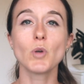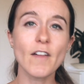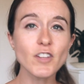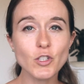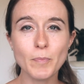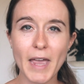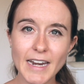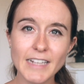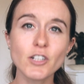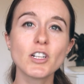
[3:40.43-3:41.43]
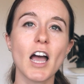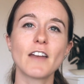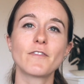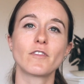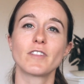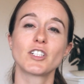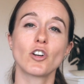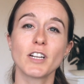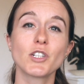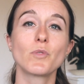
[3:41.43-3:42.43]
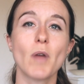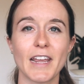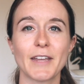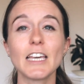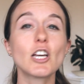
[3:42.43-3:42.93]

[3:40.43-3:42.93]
You have to use pain as your guide for returning to running.